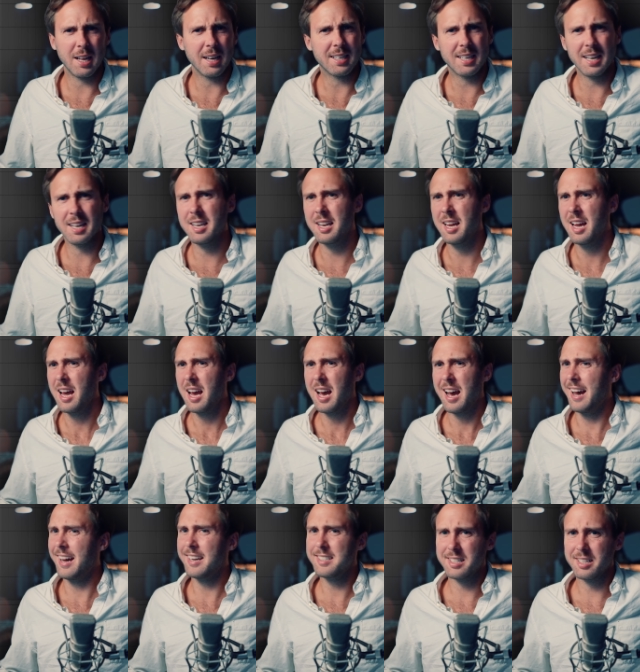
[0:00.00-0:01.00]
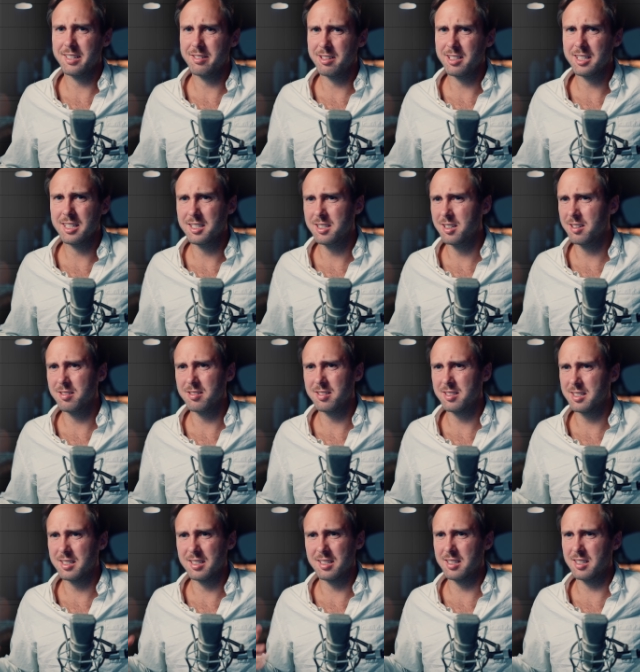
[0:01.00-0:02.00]
again, I actually really don't
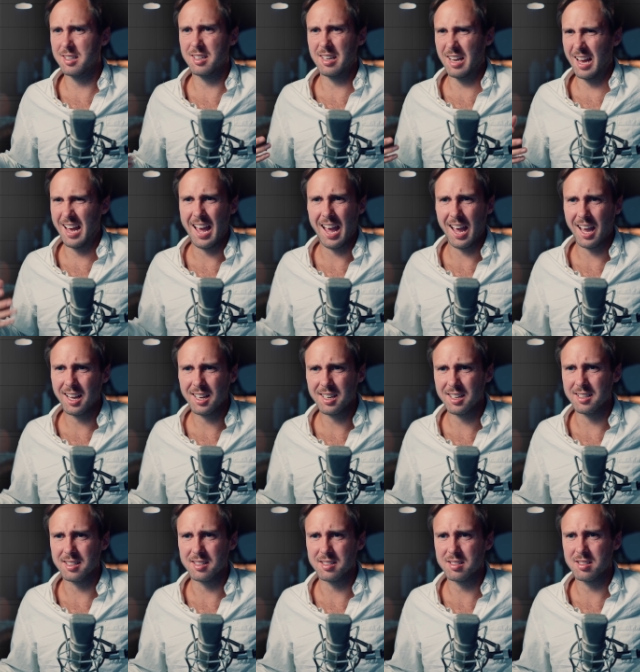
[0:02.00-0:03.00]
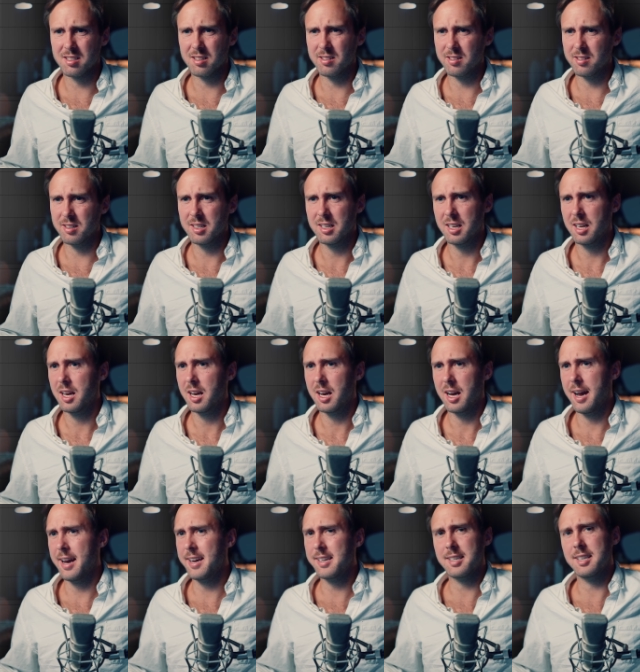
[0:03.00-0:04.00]
hate it. So
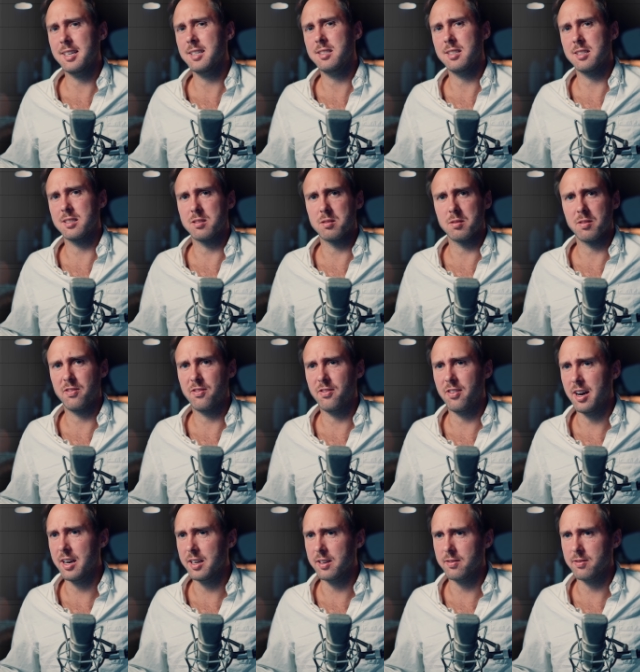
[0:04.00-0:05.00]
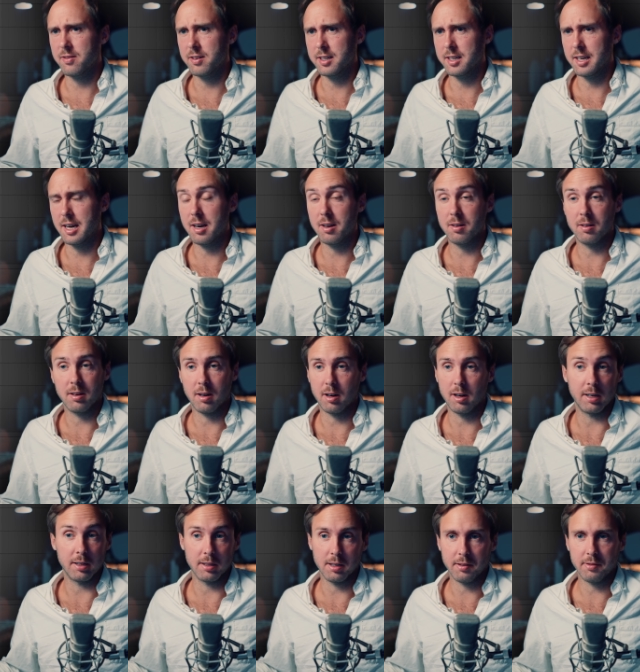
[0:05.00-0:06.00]
I guess it's fine for now,
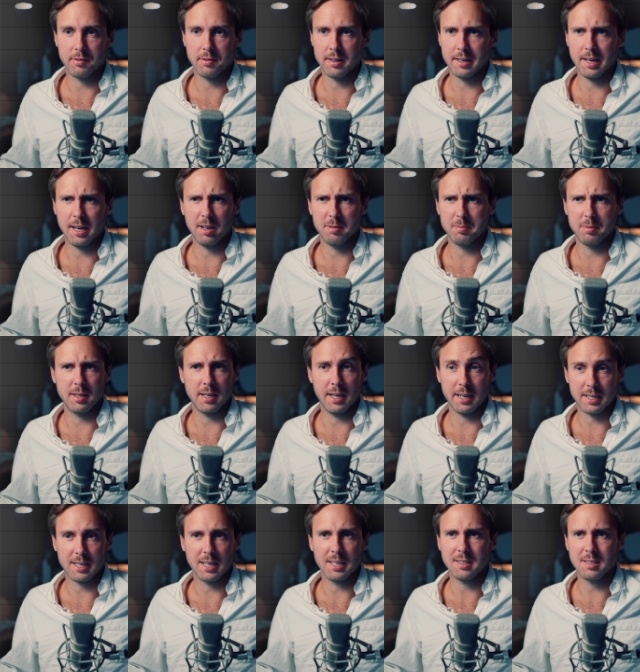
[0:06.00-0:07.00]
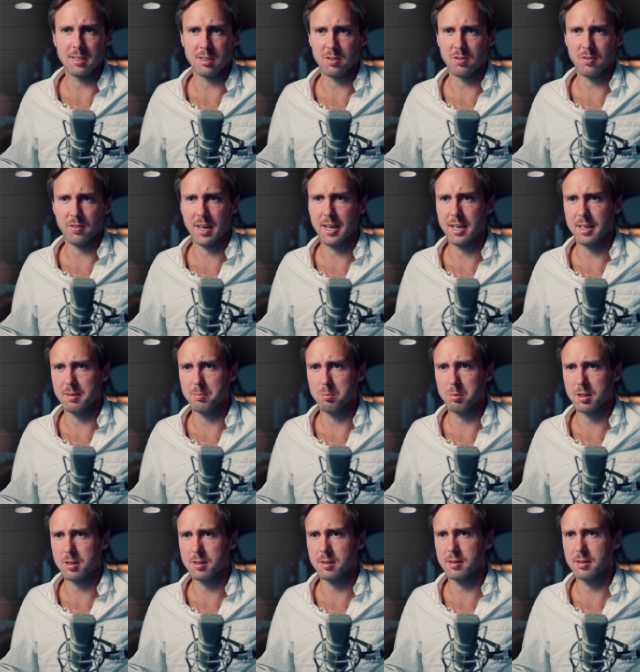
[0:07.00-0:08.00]
or not for now, but I guess it's fine
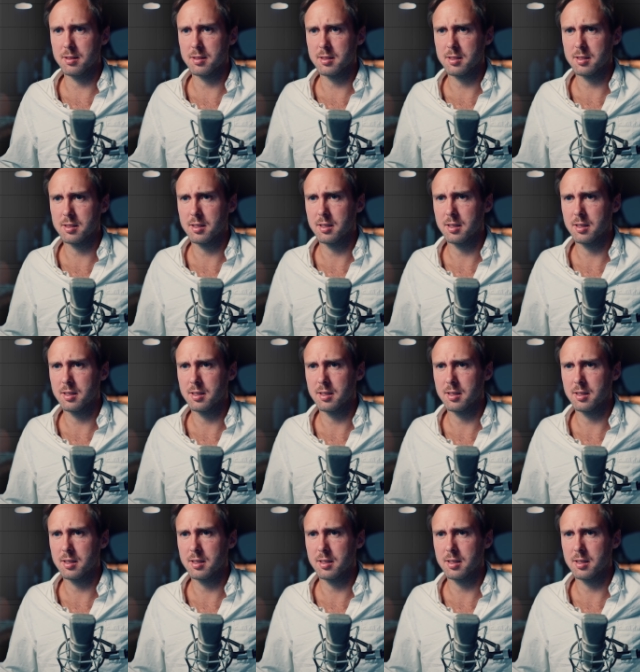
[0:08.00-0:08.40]
because